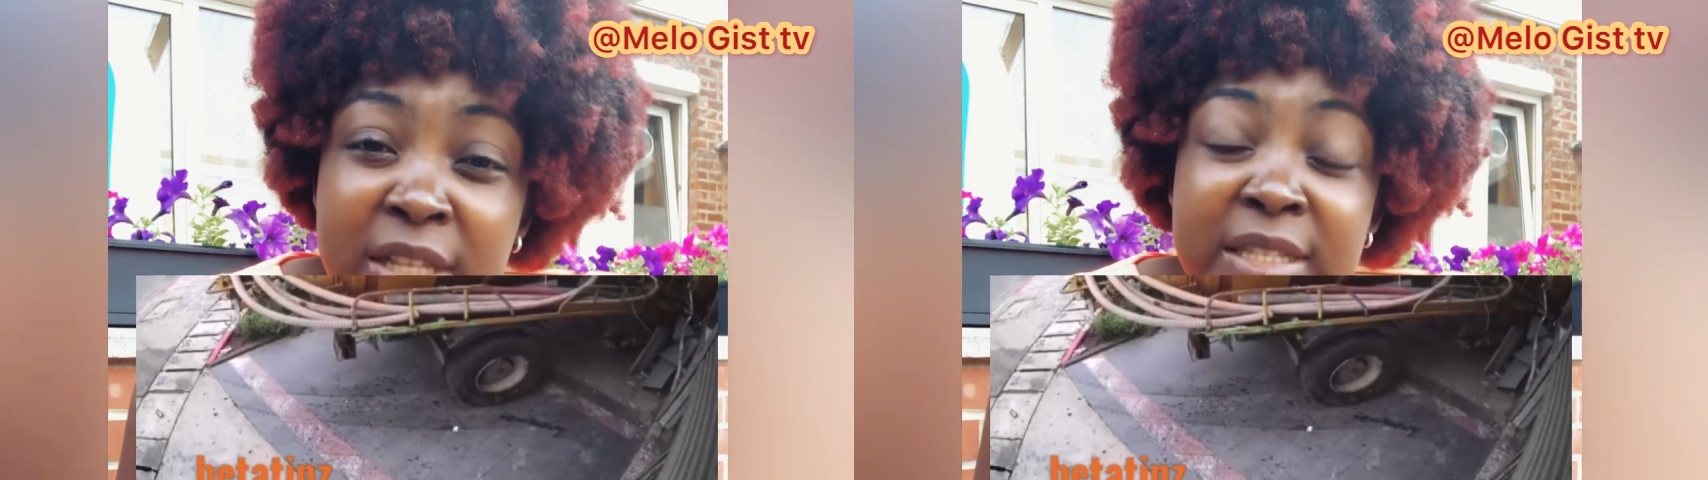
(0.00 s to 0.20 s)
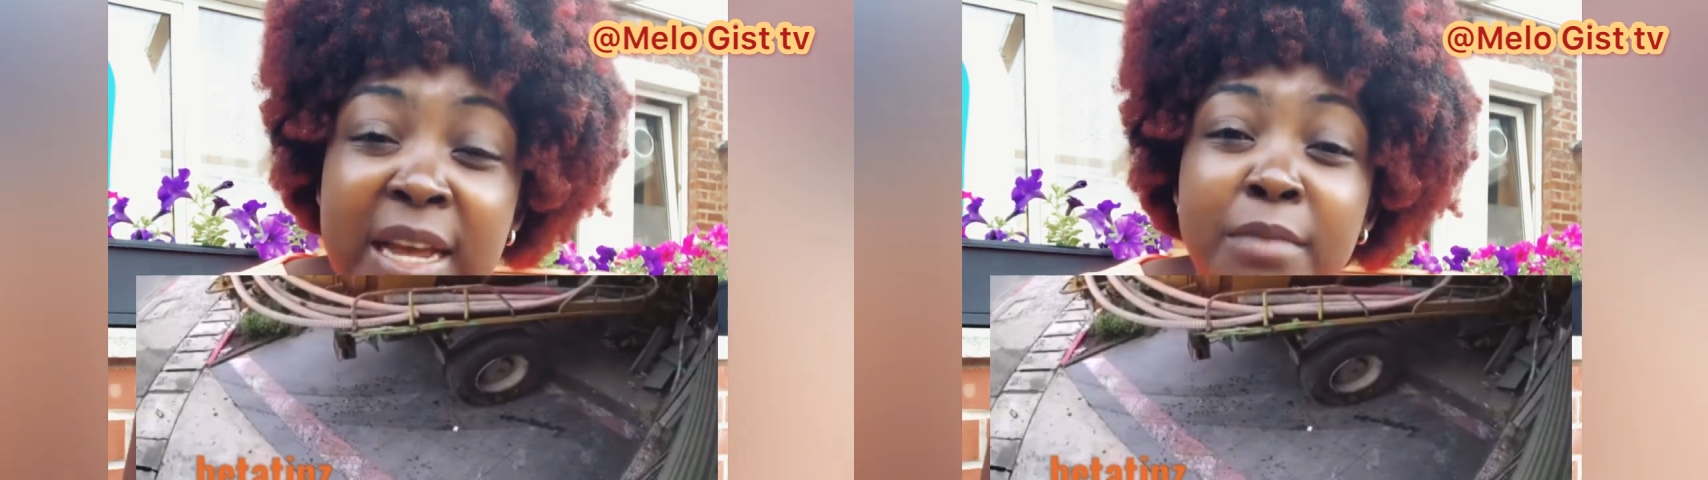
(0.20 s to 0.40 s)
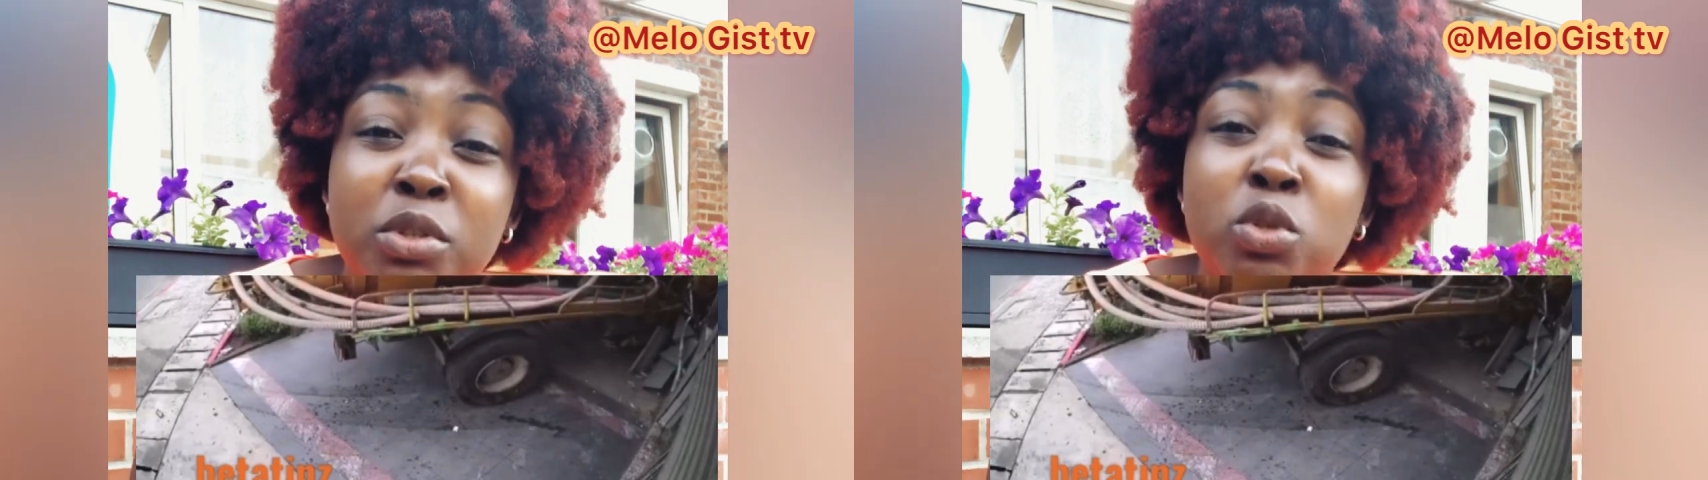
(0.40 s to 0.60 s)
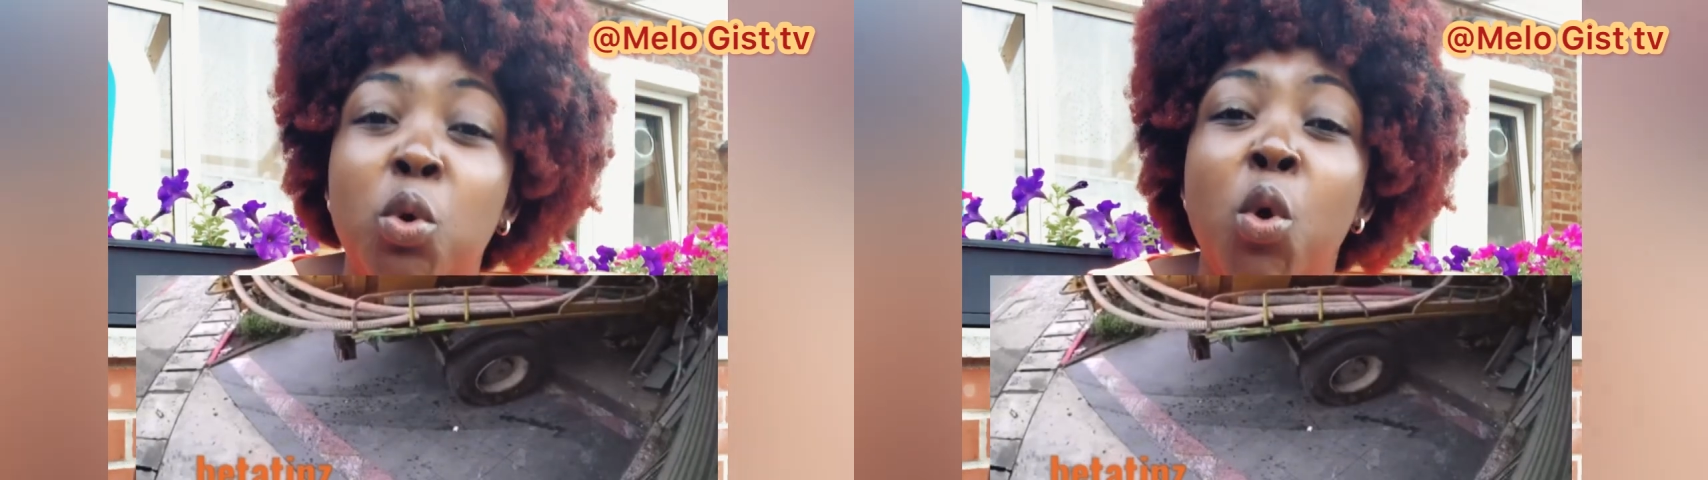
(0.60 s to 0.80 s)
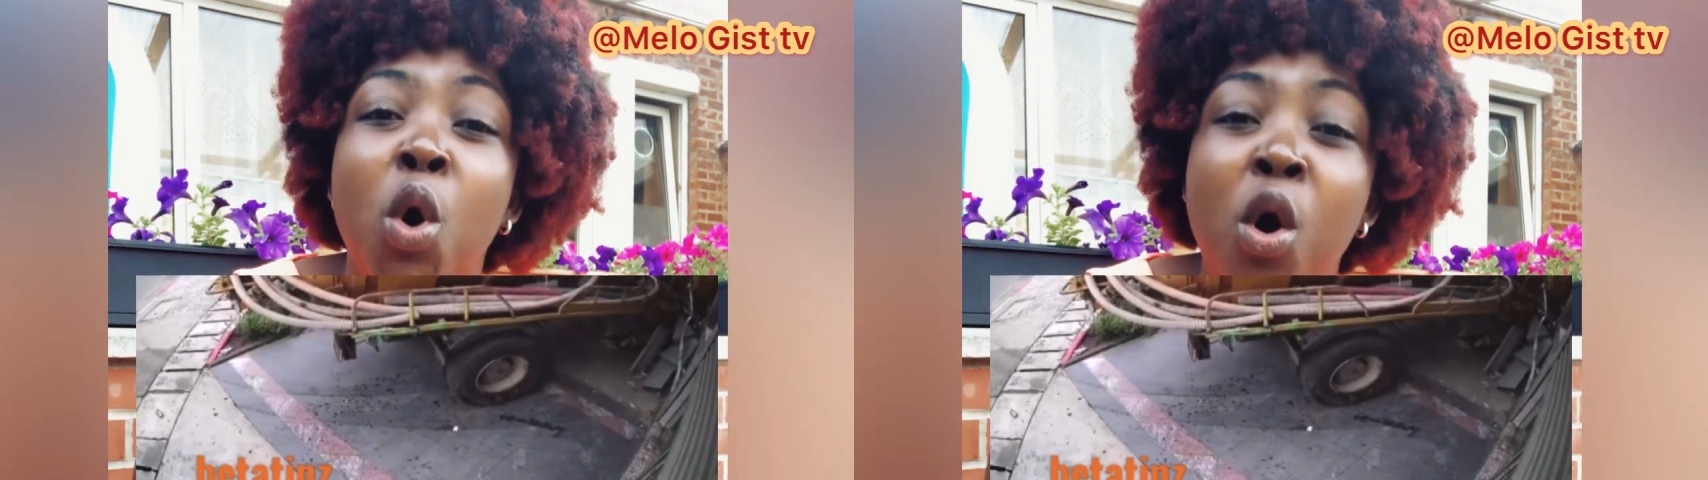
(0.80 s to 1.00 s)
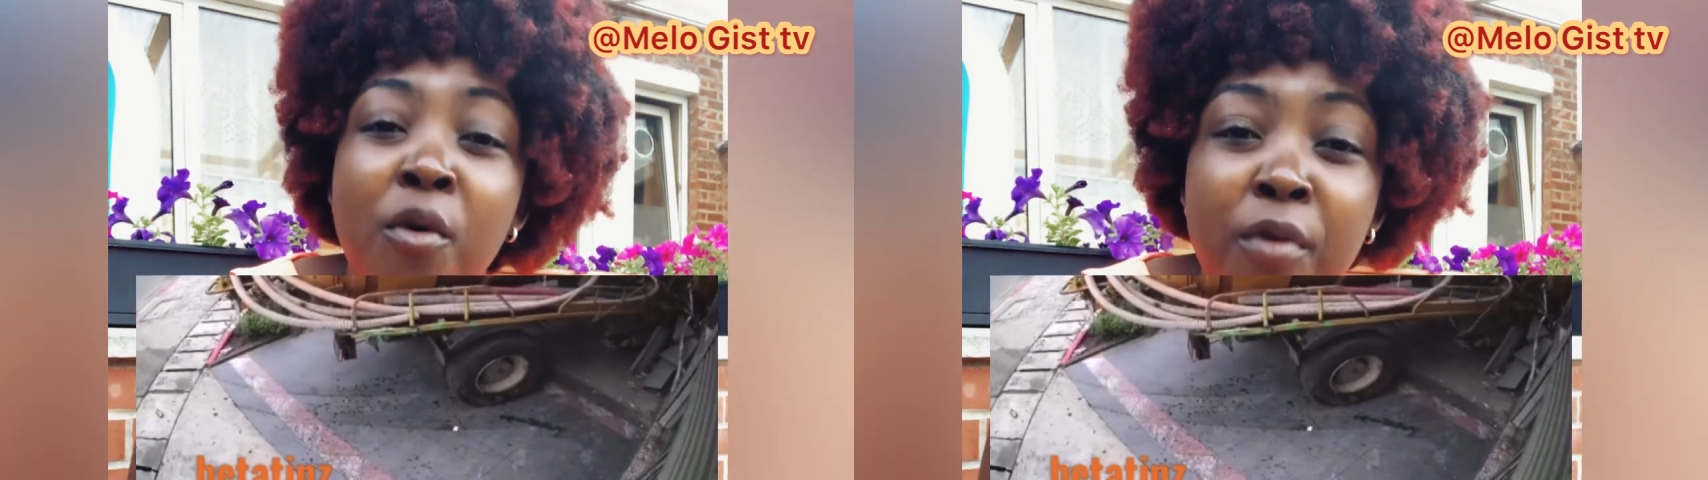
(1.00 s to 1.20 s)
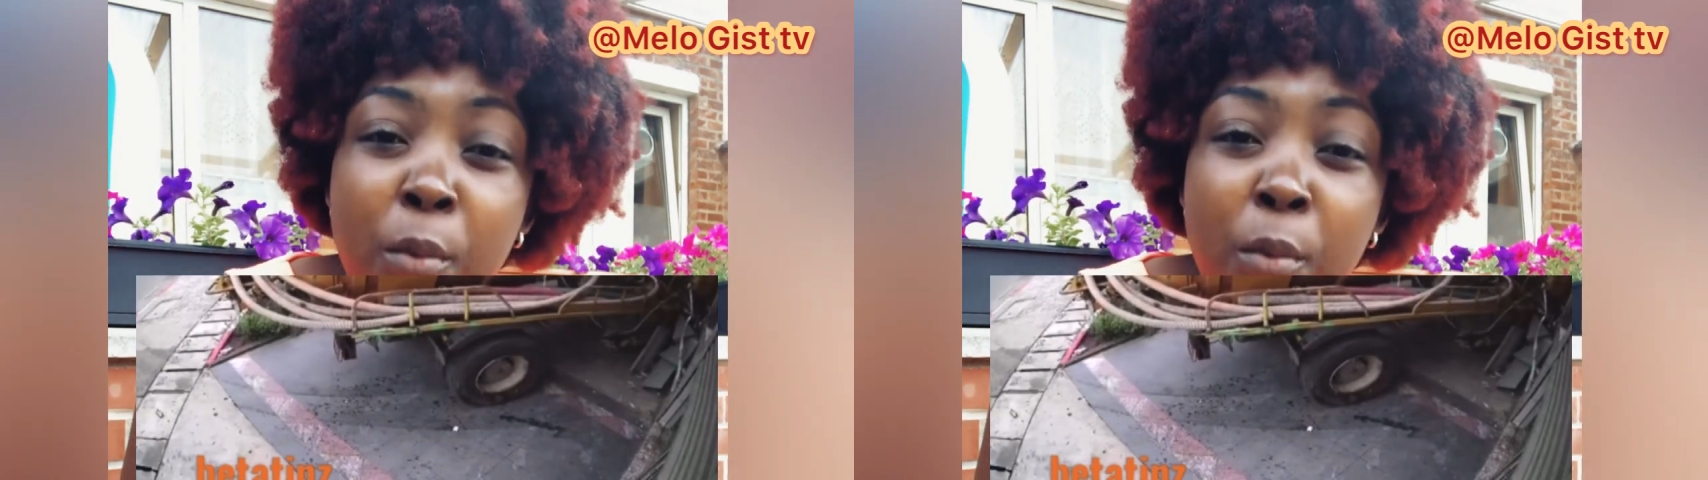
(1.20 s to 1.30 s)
time so for